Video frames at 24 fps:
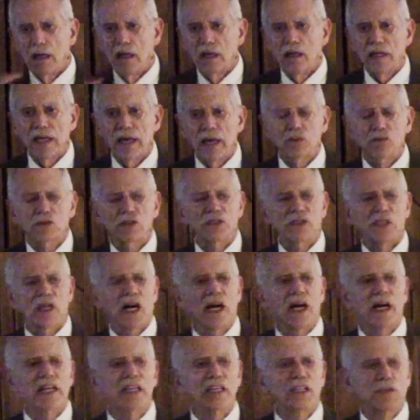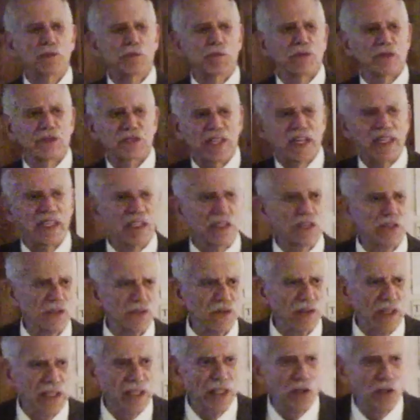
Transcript: That was the highest percentage of any